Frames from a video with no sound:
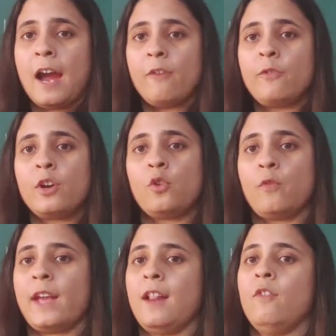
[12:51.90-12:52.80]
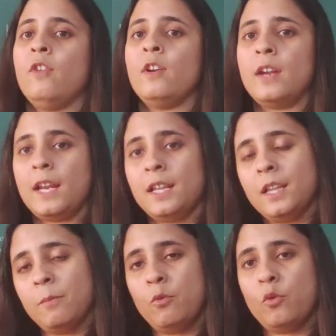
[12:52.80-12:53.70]
after 12 in
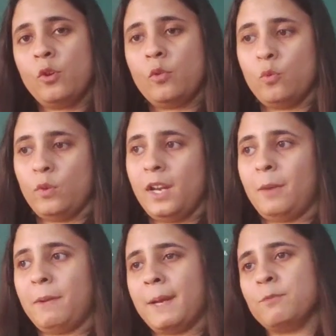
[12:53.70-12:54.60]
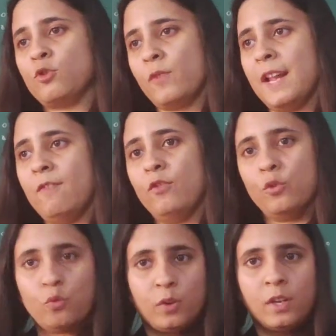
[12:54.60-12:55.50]
the noon, it becomes 12
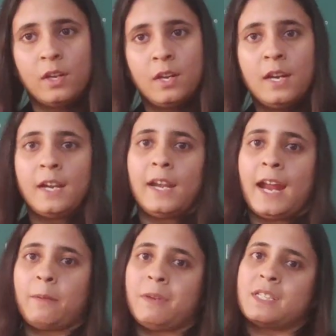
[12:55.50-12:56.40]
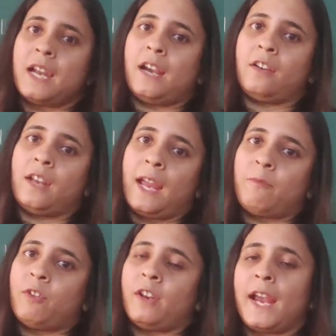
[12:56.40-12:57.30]
noon. That means that
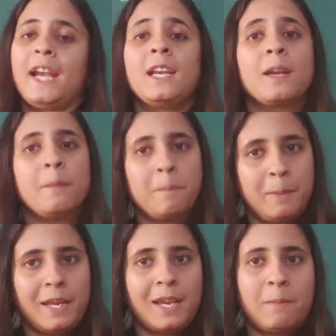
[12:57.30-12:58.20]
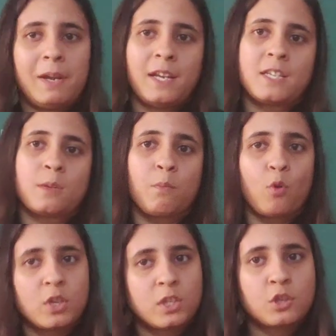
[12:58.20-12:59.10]
time we write PM, it is
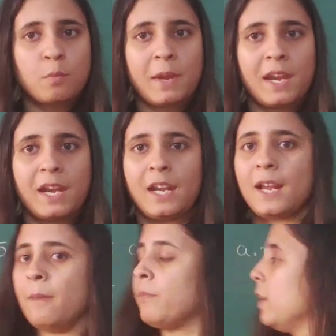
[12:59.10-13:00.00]
post meridian.